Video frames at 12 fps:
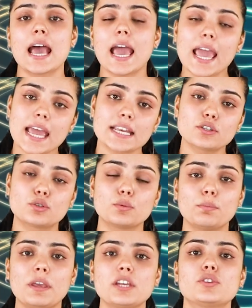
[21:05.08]
and to
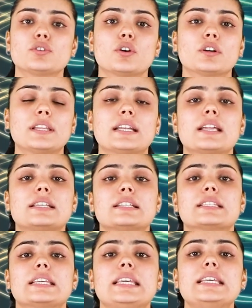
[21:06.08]
make sure that it
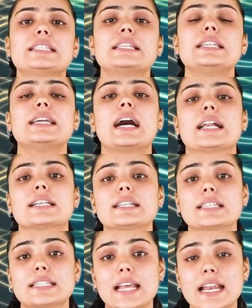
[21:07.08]
is easily
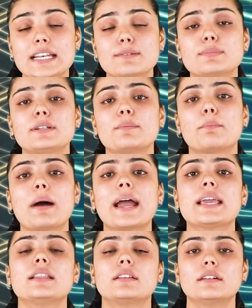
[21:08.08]
understandable
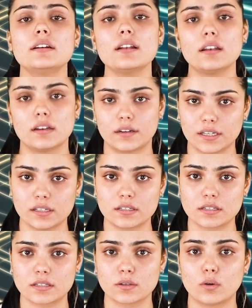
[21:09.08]
by the
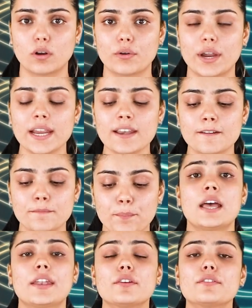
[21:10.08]
learners. All right?
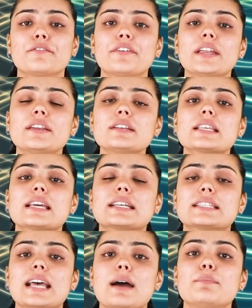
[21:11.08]
Now, the various
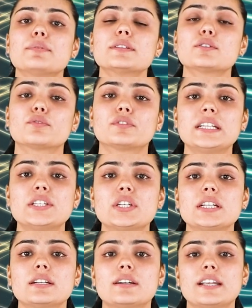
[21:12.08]
examples of
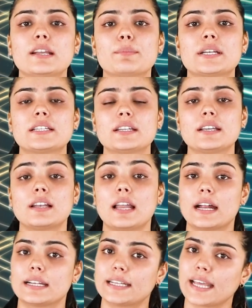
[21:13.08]
teaching learning material
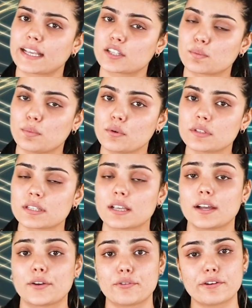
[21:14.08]
are
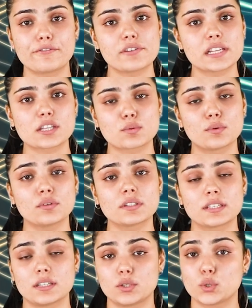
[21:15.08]
textbooks, reference
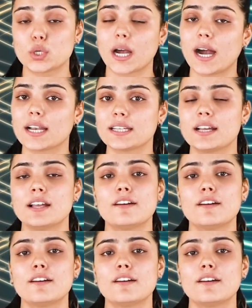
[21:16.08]
books, chart,